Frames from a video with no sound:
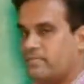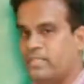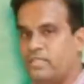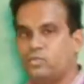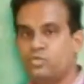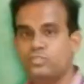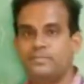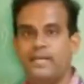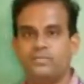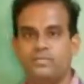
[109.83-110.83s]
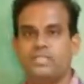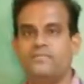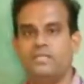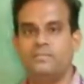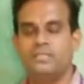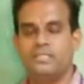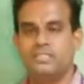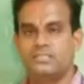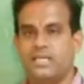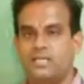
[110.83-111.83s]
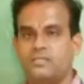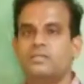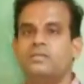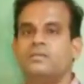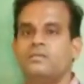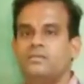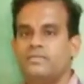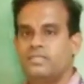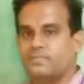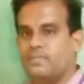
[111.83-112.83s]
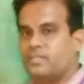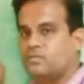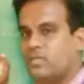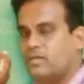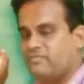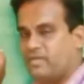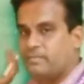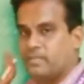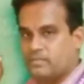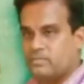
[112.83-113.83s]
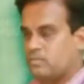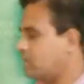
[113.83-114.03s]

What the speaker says: huge bandwidth availability is there with respect to the fiber. Okay.